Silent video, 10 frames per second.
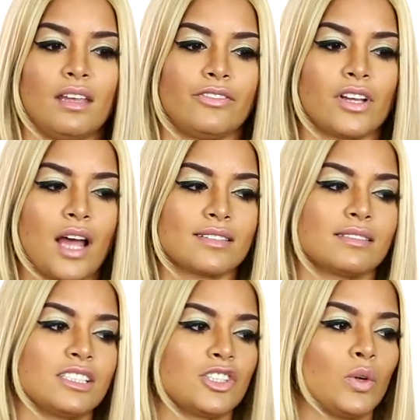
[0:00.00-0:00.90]
if you're
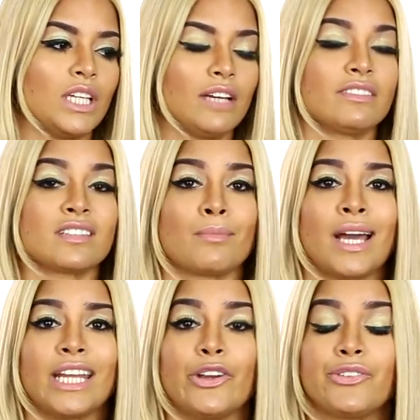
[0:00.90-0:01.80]
constantly showing love to
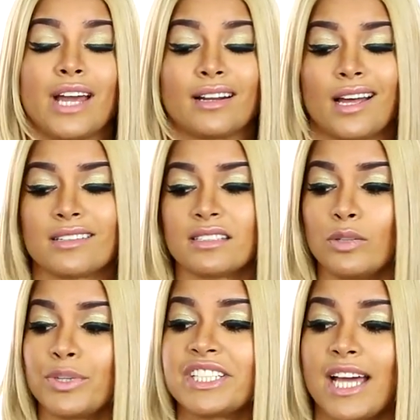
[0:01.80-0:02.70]
somebody or you got to
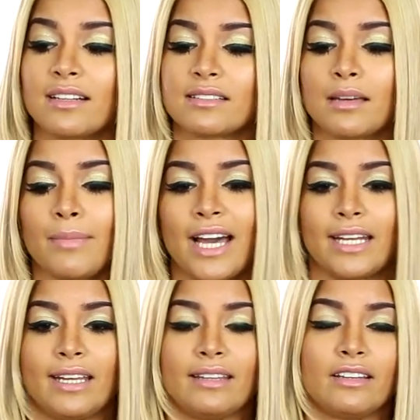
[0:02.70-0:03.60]
constantly reach out to
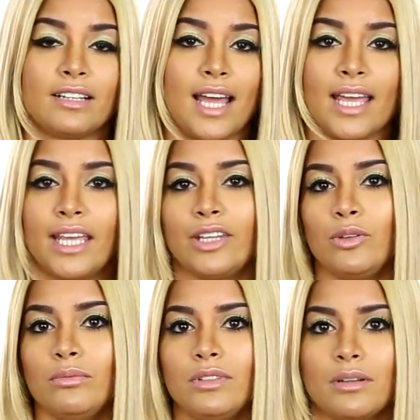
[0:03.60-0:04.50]
somebody and they're not hitting
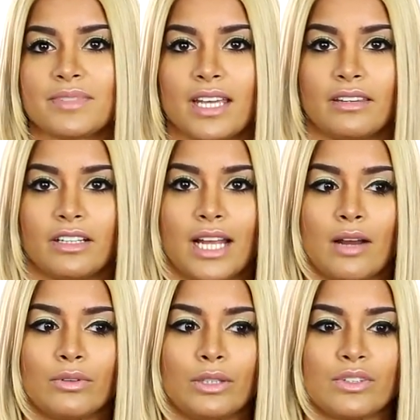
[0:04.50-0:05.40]
you, you know what I'm saying? They're
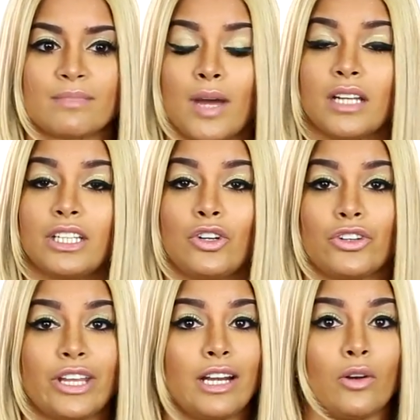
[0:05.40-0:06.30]
not really responding or
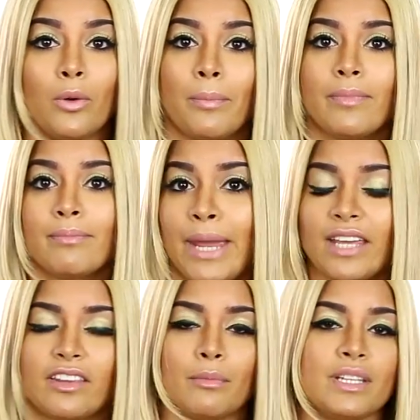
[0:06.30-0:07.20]
they don't
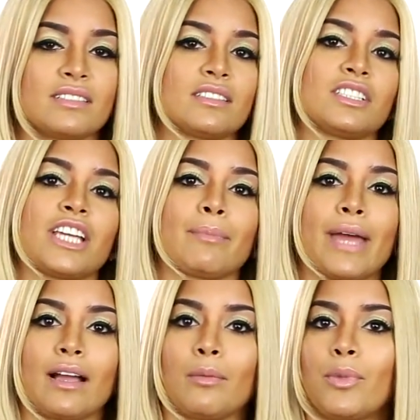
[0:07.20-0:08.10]
make it their business to check
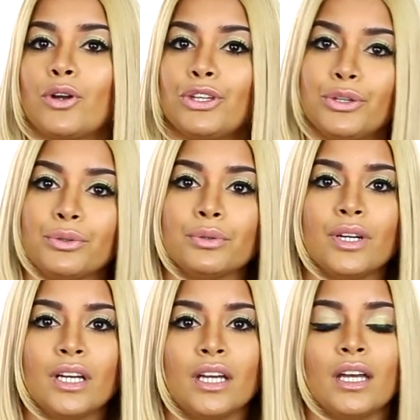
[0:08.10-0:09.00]
back up on you,
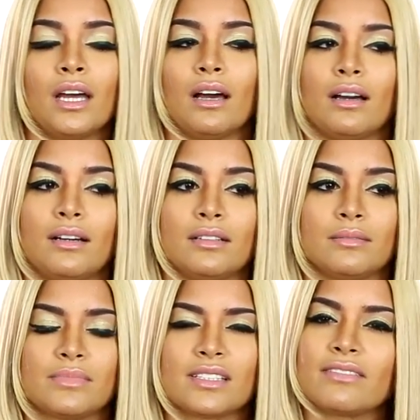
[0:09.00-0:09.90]

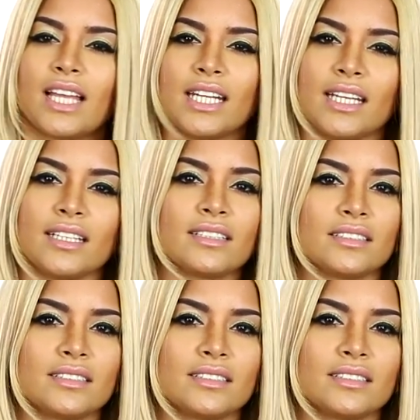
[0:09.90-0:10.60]
um, stuff like that.